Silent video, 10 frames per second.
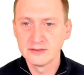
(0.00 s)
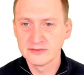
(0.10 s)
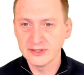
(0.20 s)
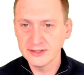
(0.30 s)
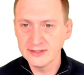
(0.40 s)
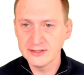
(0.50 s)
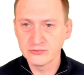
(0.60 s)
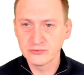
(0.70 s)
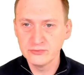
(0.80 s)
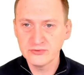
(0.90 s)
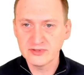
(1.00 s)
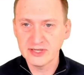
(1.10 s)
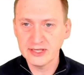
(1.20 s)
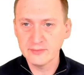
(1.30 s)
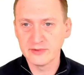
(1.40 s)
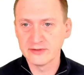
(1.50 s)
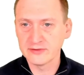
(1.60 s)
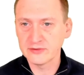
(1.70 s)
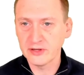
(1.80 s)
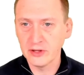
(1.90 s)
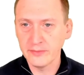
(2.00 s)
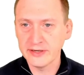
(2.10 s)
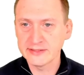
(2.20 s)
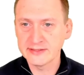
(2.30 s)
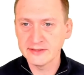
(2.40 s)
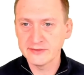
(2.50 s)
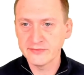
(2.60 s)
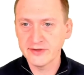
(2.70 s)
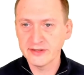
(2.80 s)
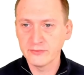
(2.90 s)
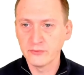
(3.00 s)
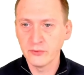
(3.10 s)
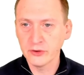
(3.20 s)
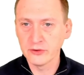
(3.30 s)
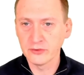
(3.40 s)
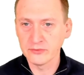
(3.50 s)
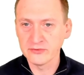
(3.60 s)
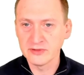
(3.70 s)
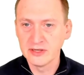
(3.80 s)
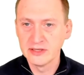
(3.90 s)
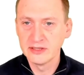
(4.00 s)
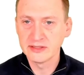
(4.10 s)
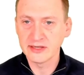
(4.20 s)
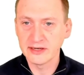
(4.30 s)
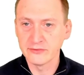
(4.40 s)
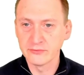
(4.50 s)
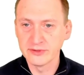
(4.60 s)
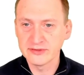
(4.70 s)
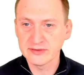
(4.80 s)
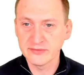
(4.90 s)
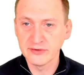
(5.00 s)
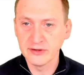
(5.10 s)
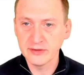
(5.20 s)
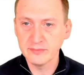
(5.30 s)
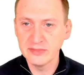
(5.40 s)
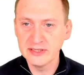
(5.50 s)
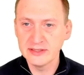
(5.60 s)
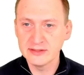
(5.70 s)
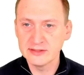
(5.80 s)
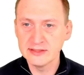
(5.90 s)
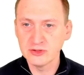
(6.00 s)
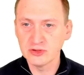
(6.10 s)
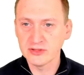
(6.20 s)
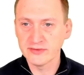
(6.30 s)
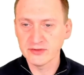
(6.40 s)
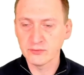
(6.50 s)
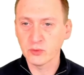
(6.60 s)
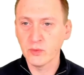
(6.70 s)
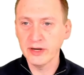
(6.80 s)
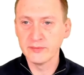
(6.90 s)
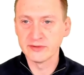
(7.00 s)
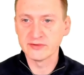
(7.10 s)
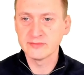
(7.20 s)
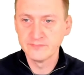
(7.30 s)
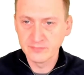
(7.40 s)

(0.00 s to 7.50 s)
Select the true statements to help identify the workloads that are at risk of not meeting the GFS requirements.